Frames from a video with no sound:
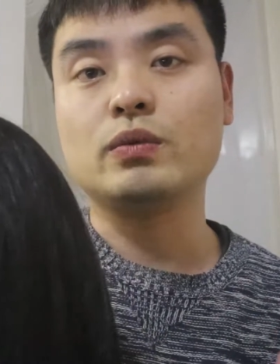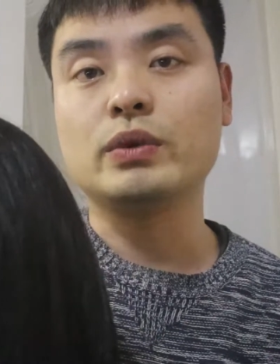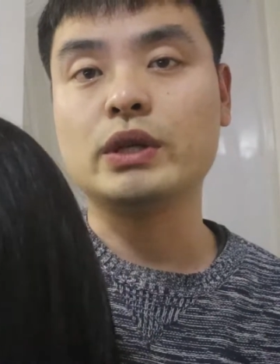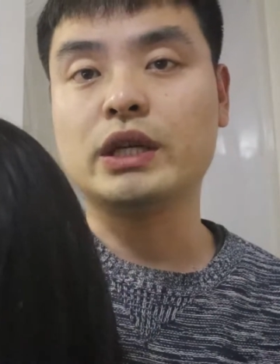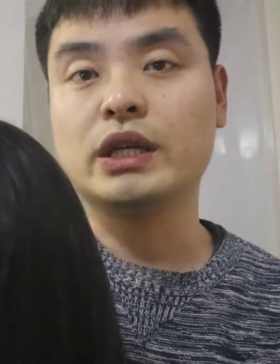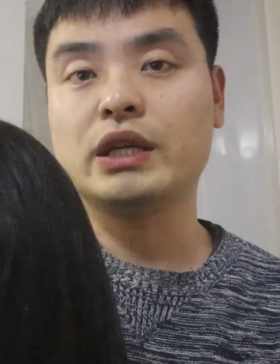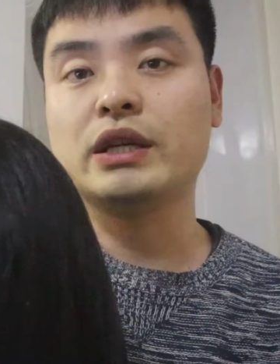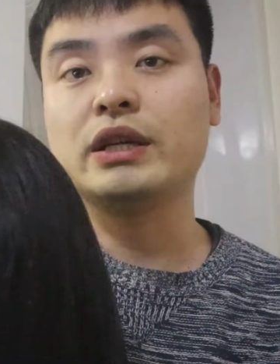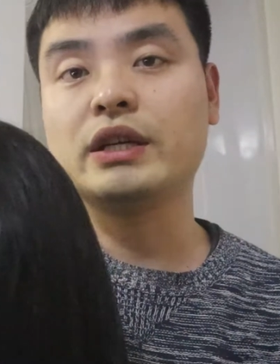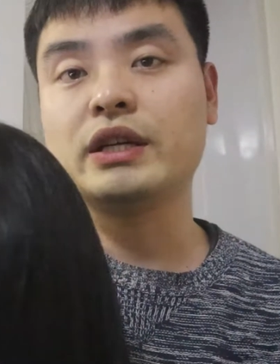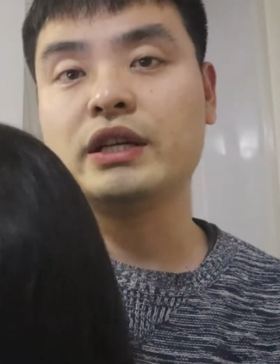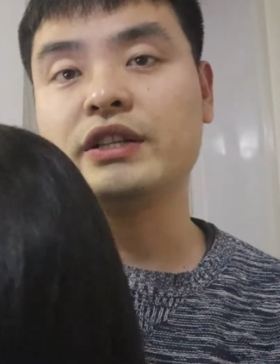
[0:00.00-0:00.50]
we
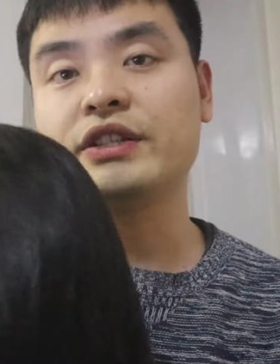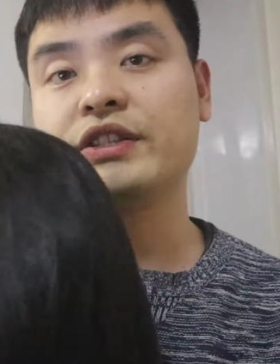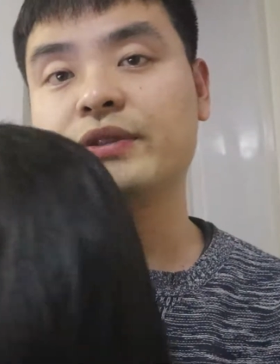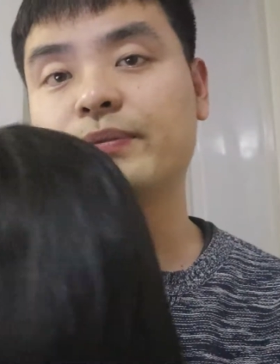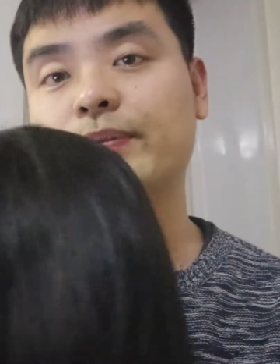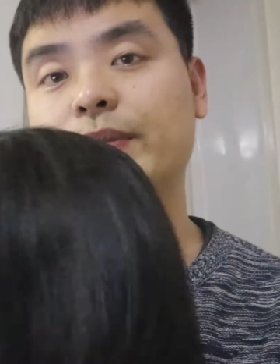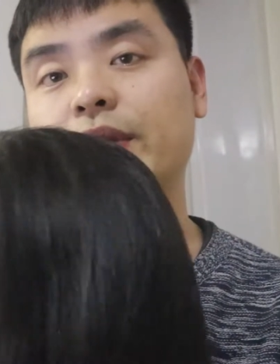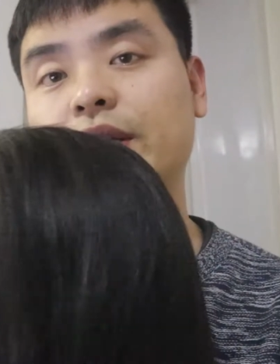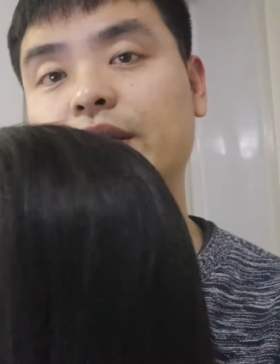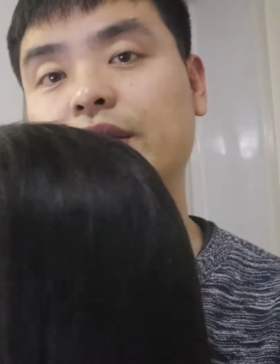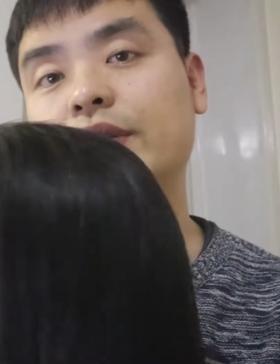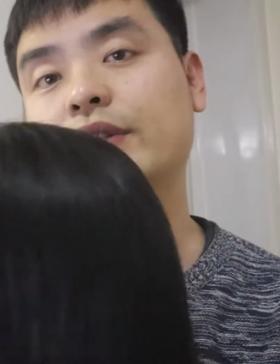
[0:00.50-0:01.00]
can
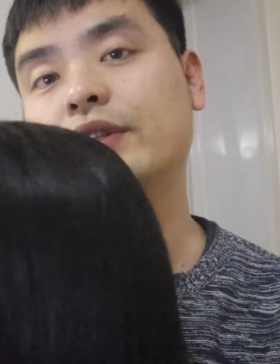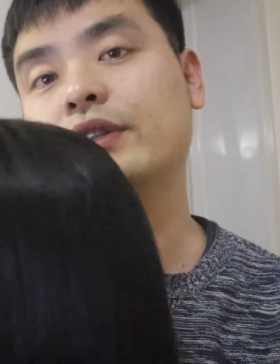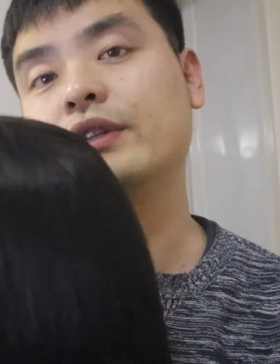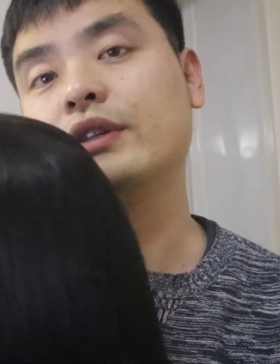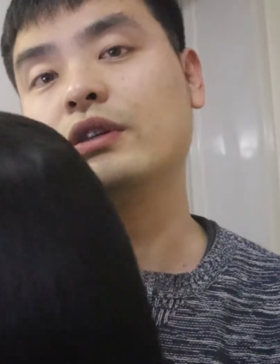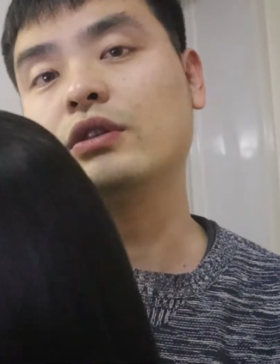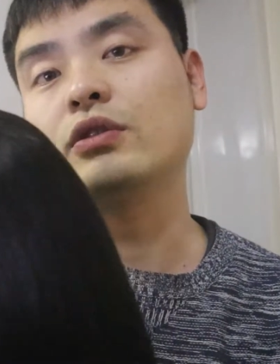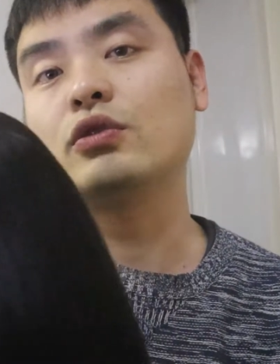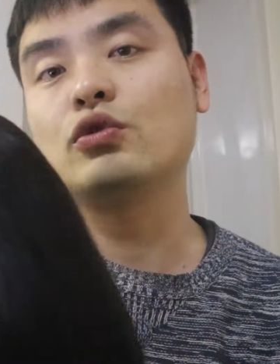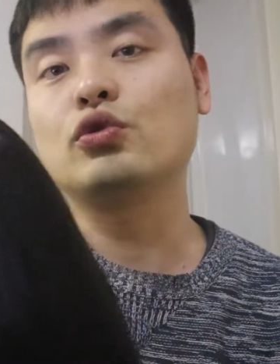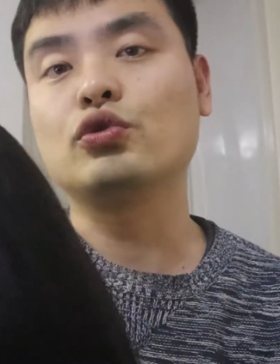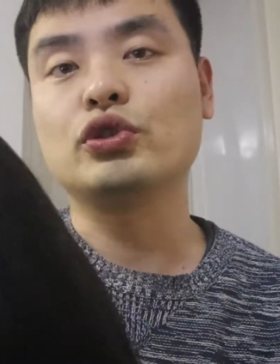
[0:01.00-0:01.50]
customize
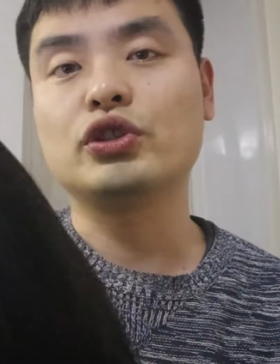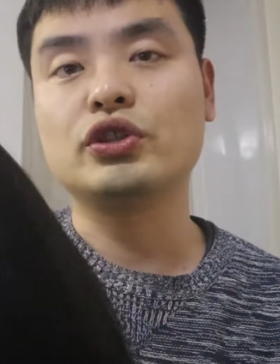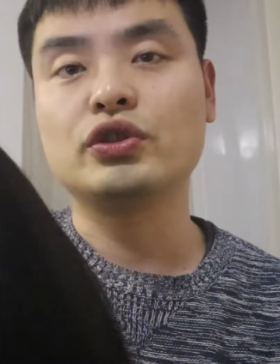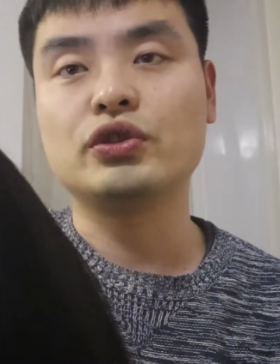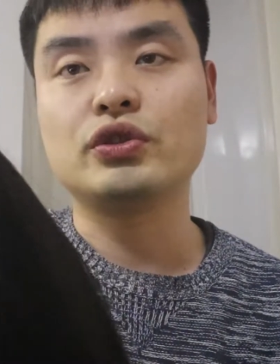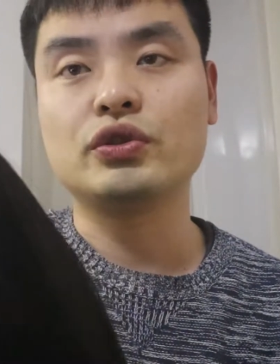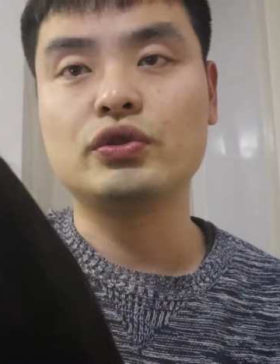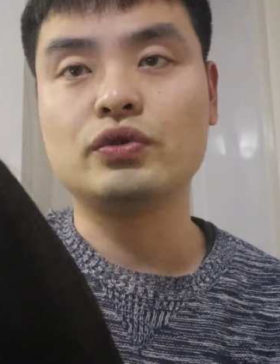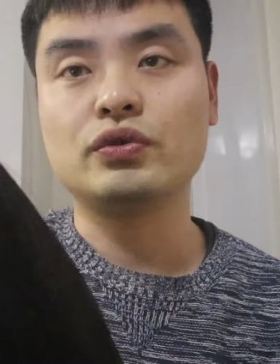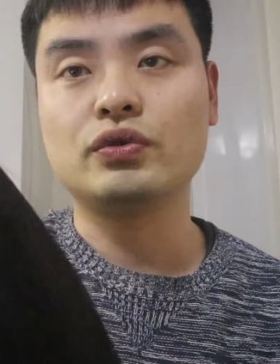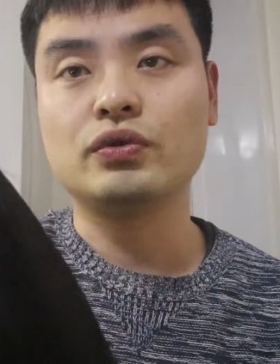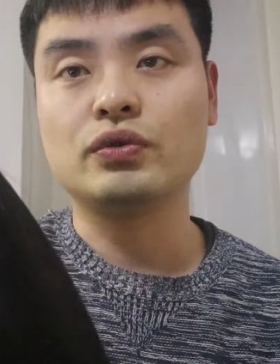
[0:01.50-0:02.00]

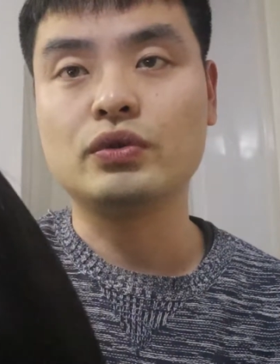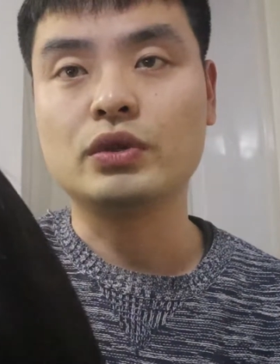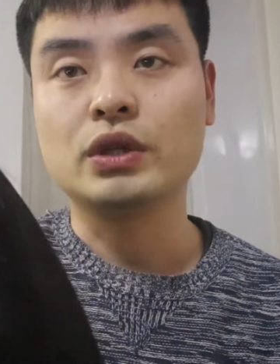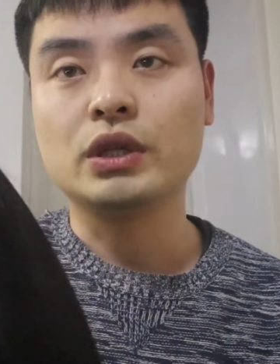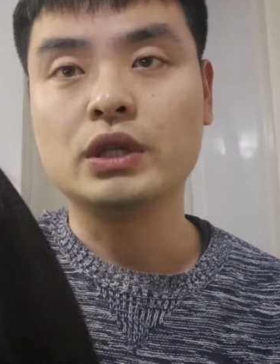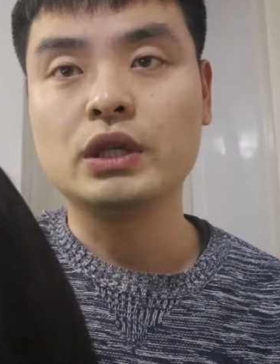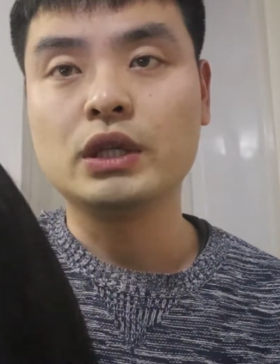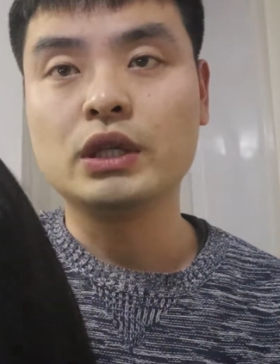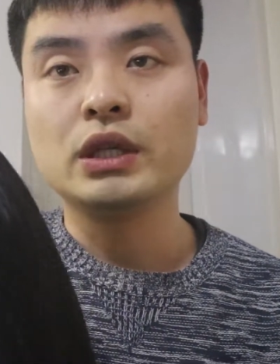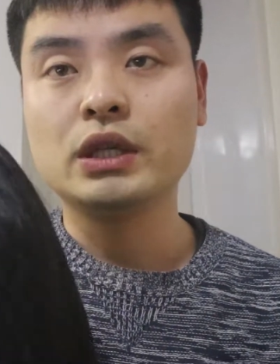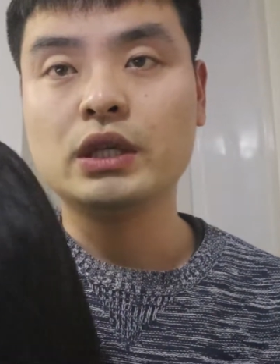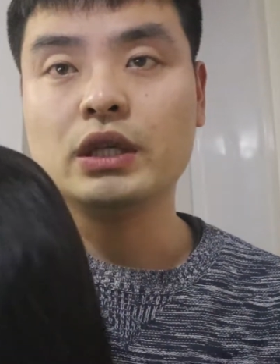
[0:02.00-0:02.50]
according to
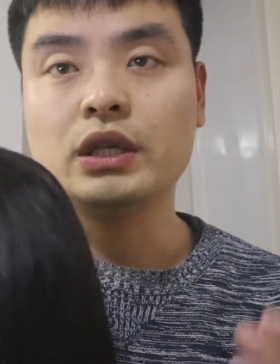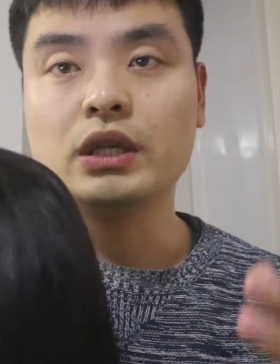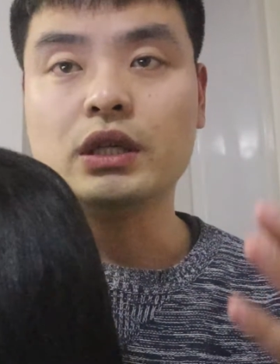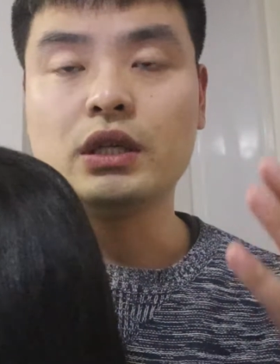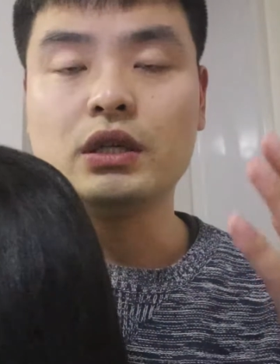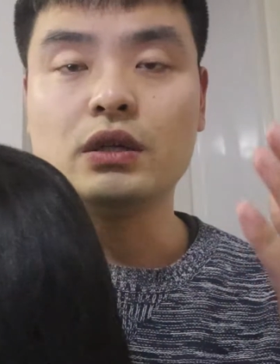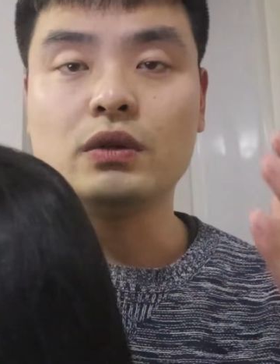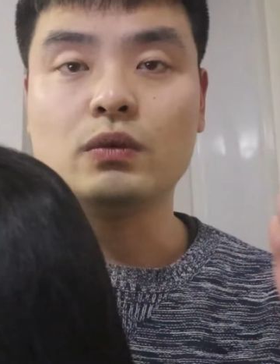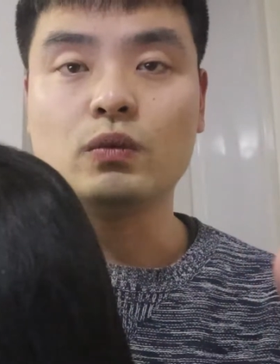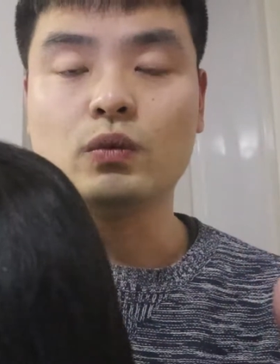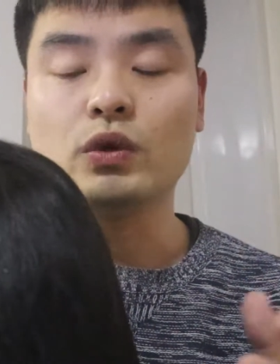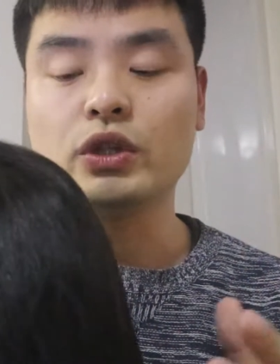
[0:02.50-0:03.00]

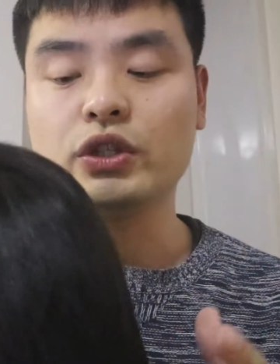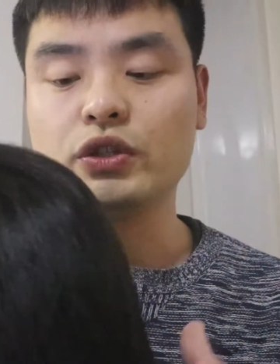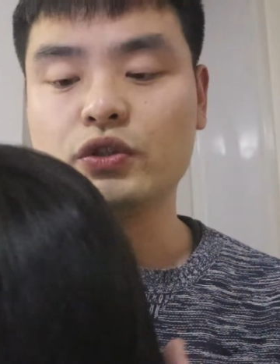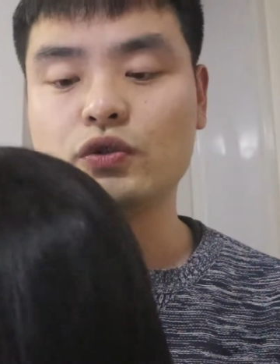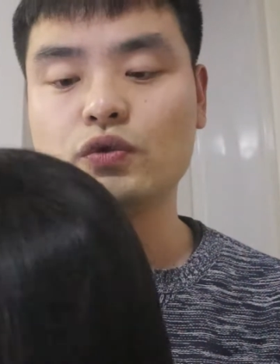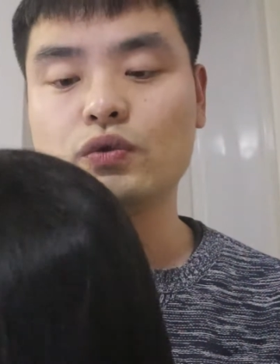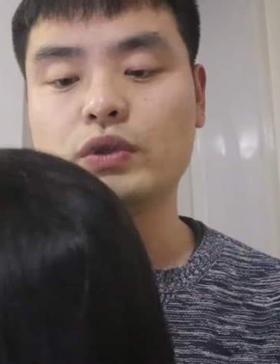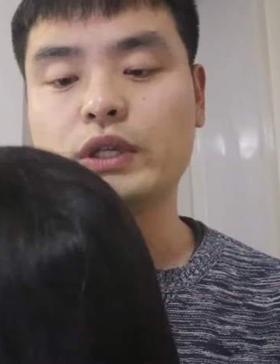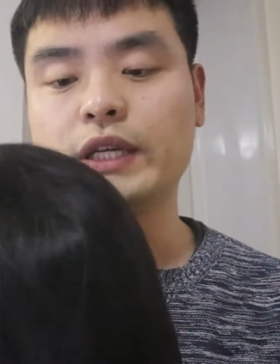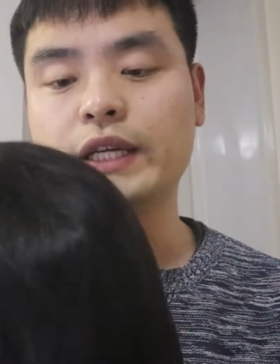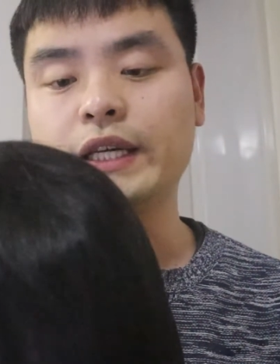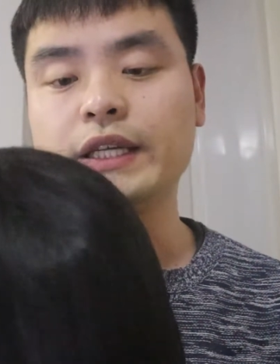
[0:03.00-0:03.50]
what
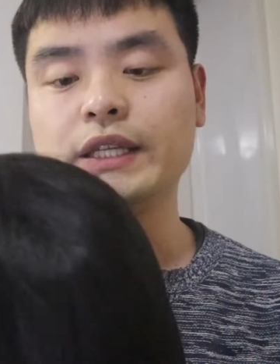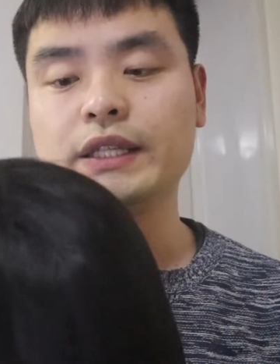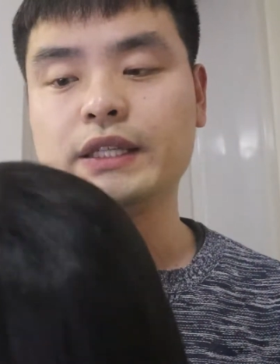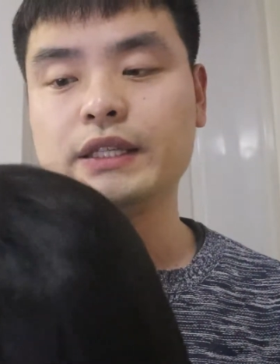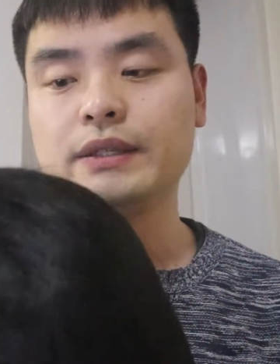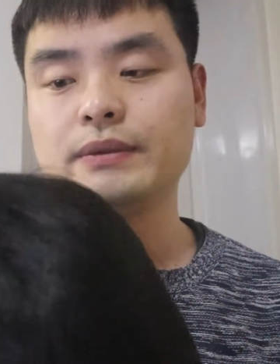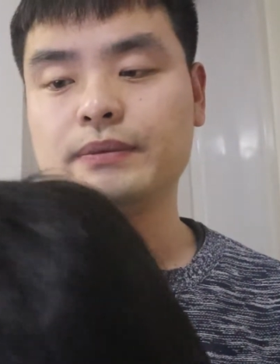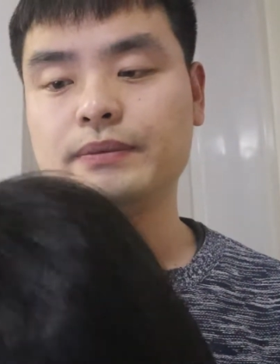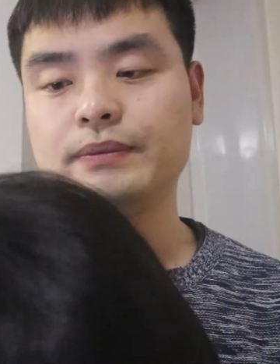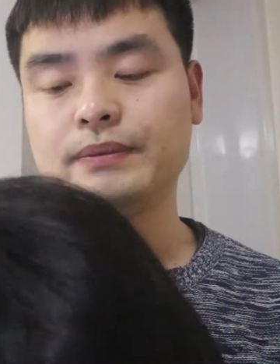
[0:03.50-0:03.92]
you like.